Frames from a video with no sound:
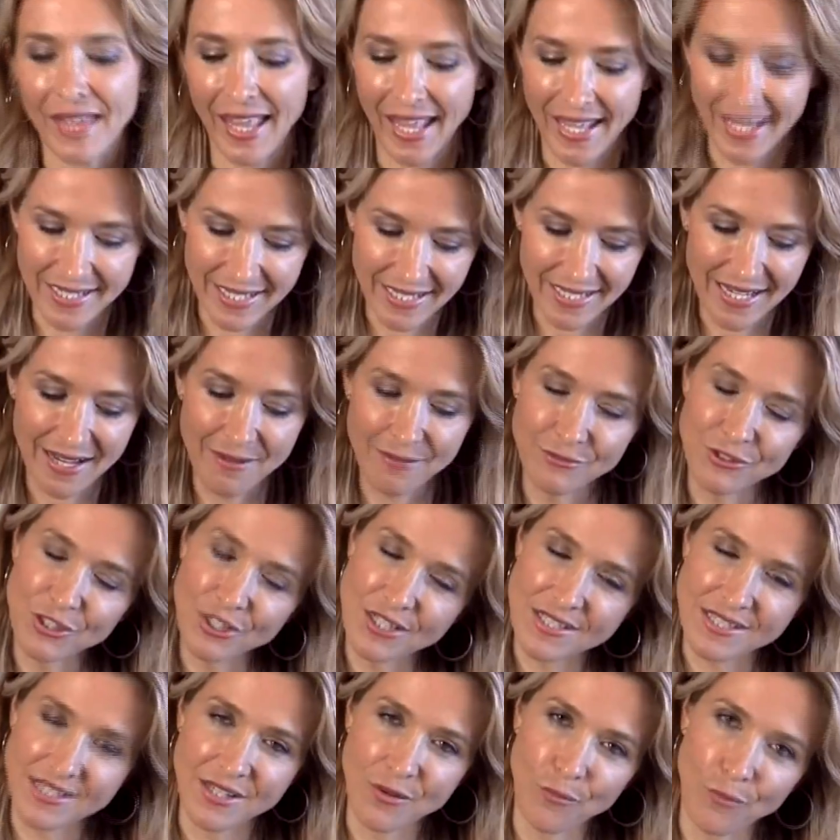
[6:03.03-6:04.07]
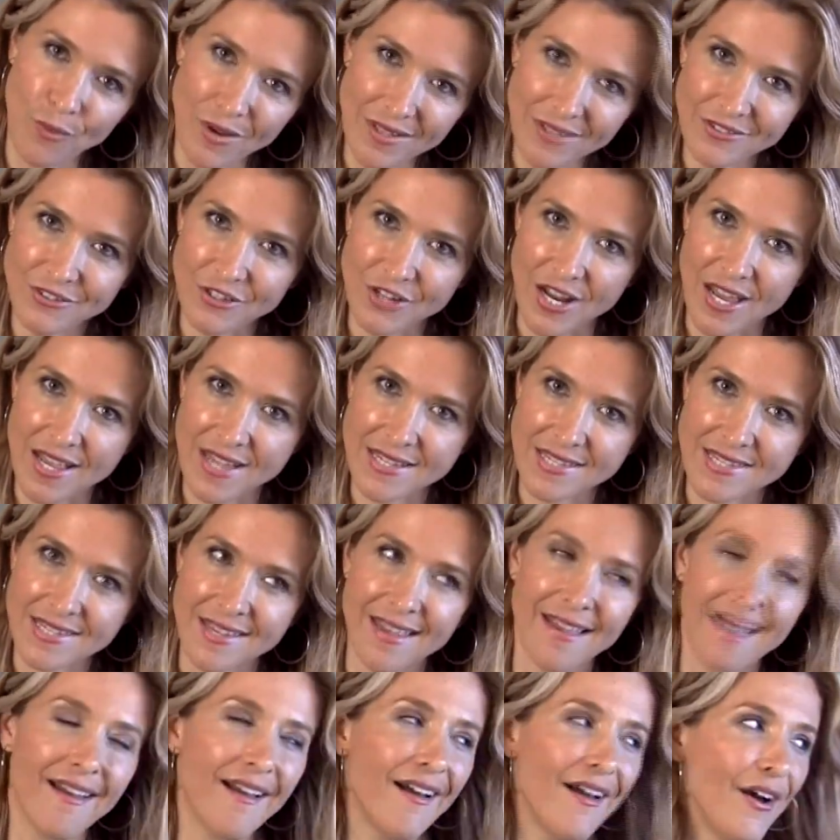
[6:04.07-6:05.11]
and I come dressed in one dress
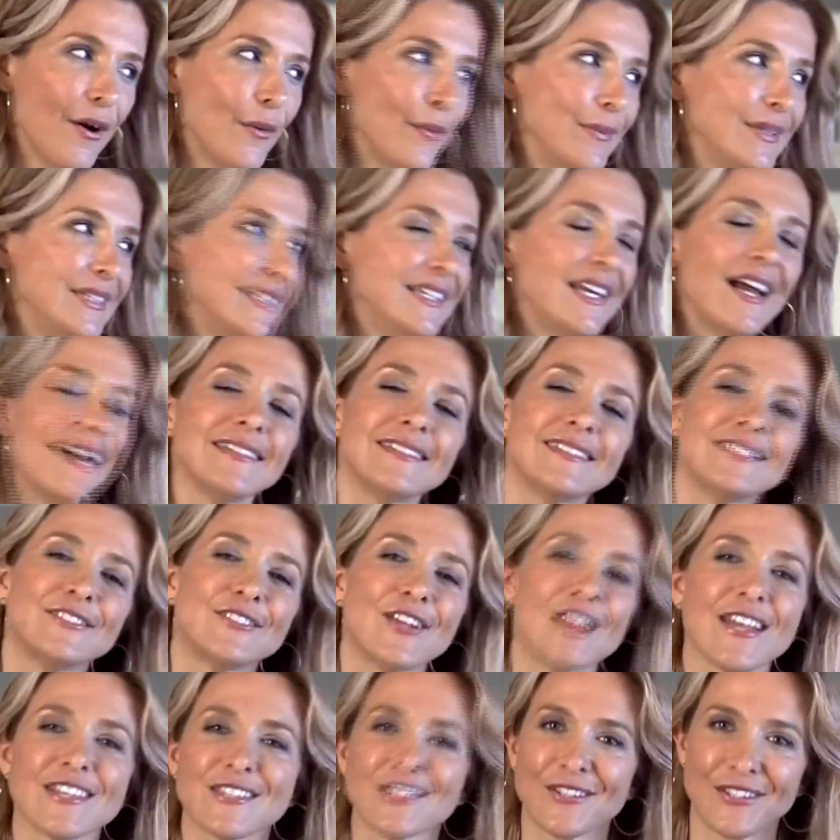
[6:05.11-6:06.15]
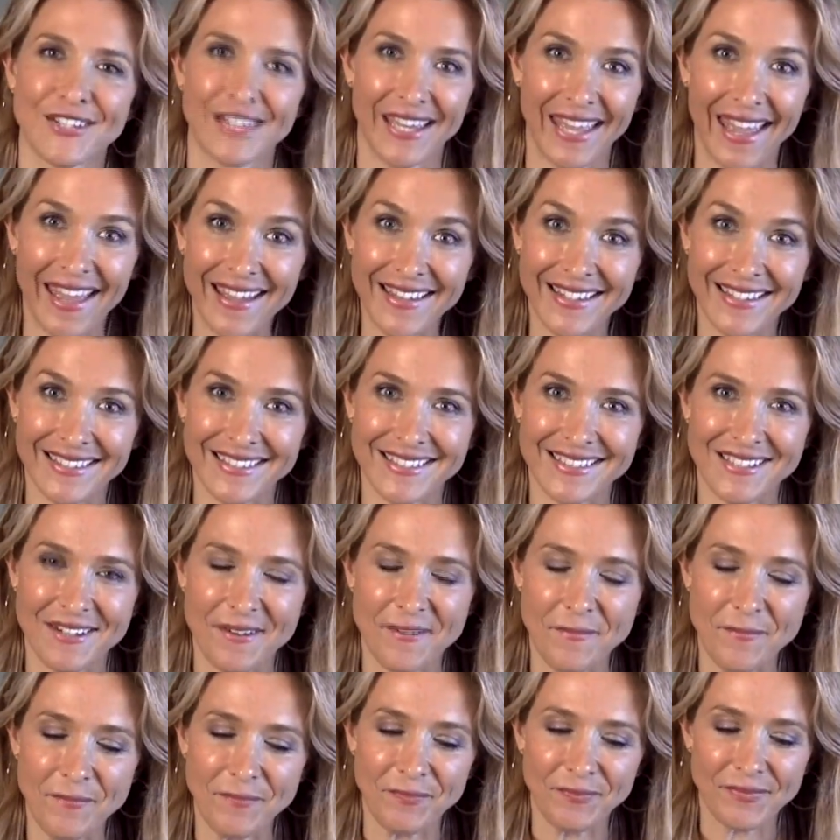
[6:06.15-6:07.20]
with the other dress on a hanger.
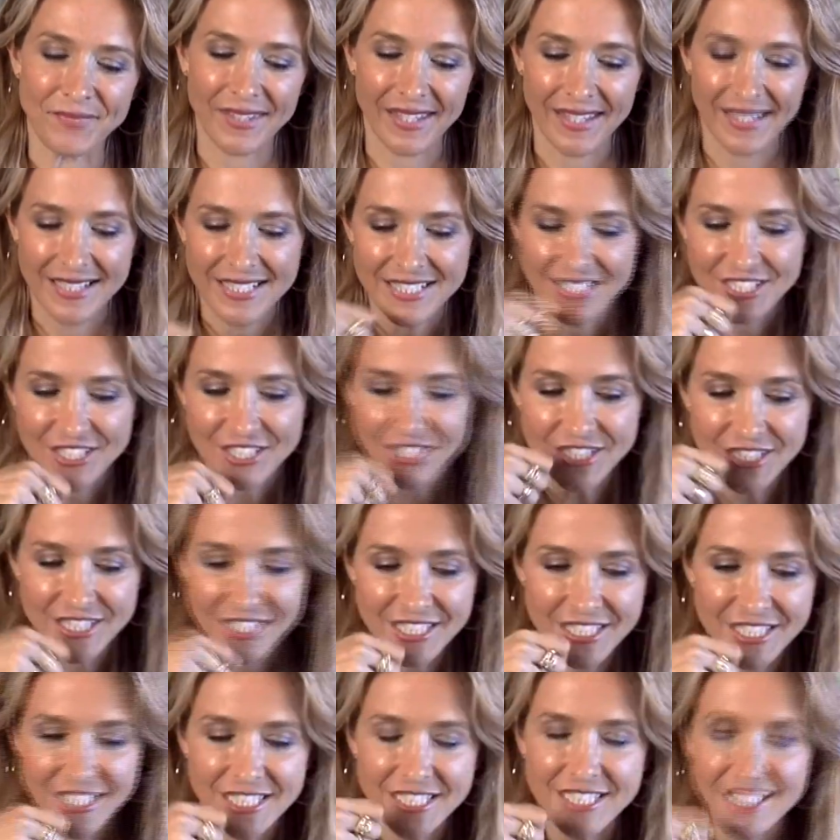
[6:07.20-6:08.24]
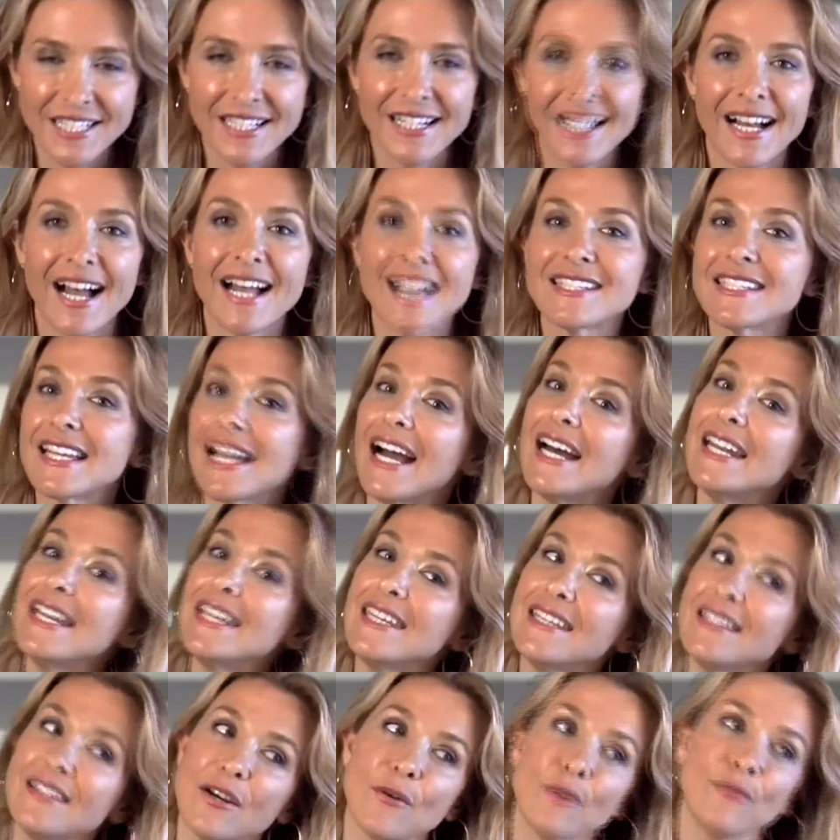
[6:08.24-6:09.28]
I say,
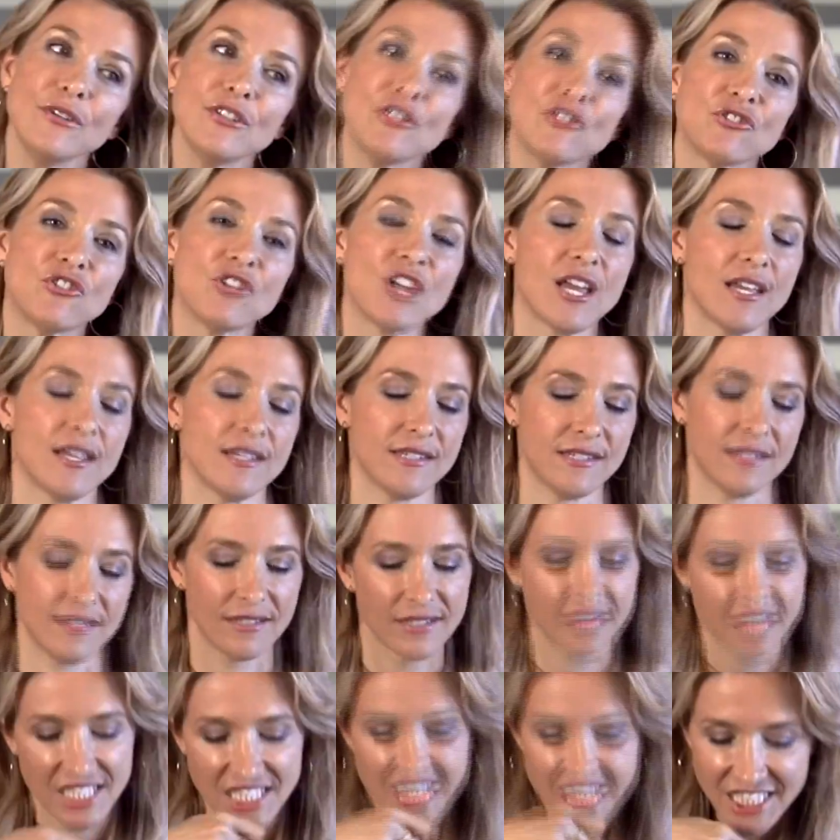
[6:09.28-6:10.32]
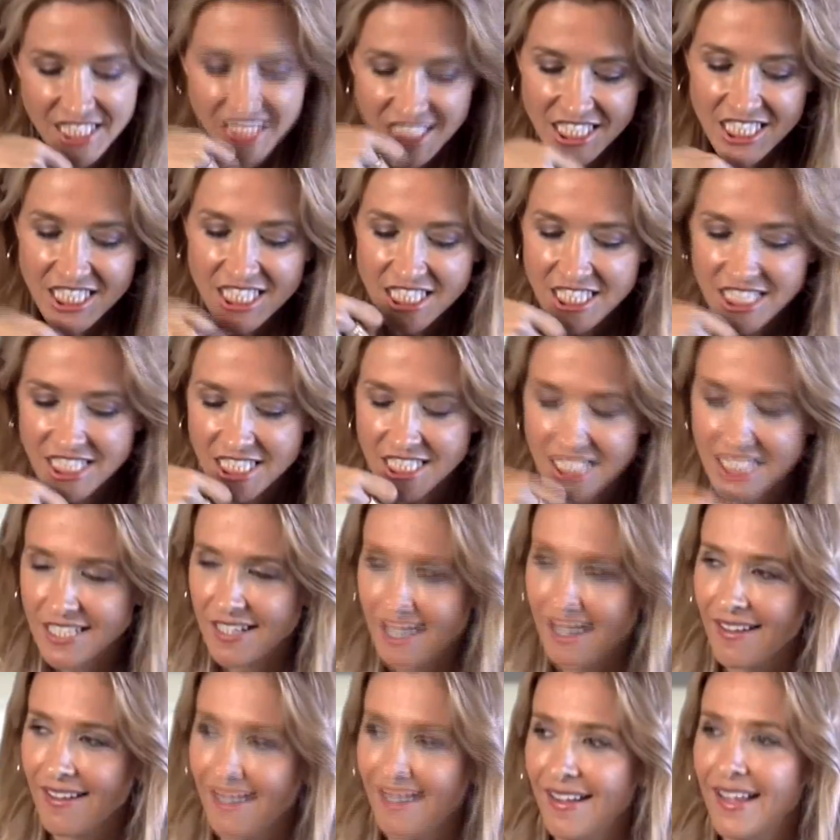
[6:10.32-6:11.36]
honey, which dress? Hey,
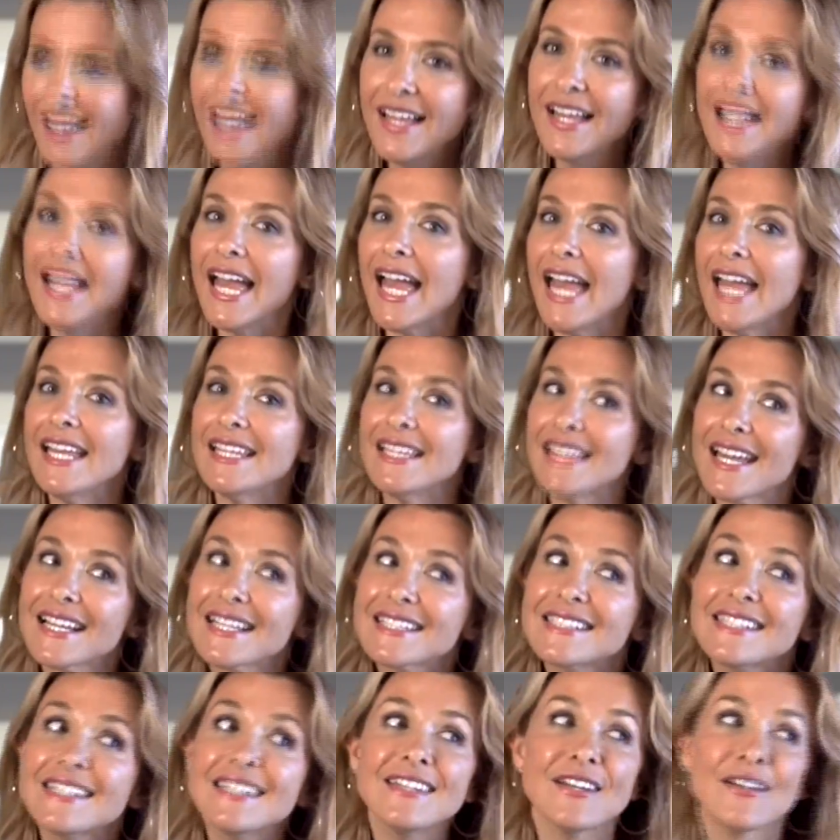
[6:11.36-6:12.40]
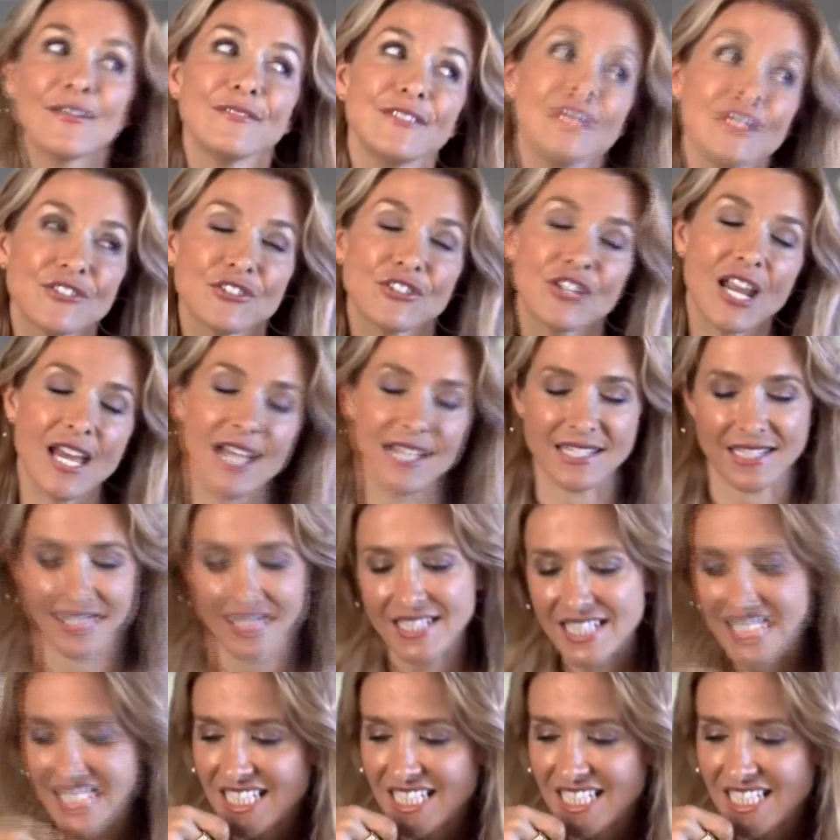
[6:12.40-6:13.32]
Lexi, which dress?